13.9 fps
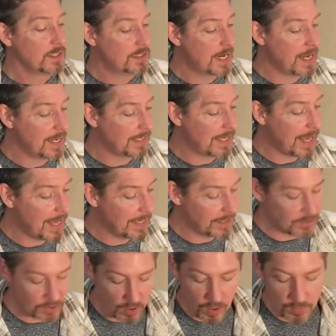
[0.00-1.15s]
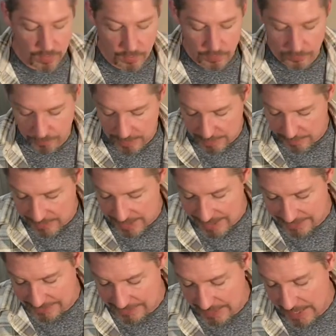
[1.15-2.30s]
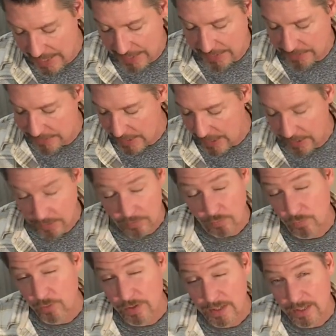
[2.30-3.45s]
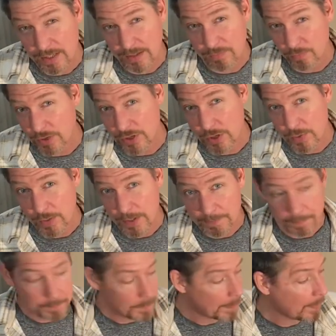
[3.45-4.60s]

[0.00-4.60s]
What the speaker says: take a guitar that was maybe at its end and renew it,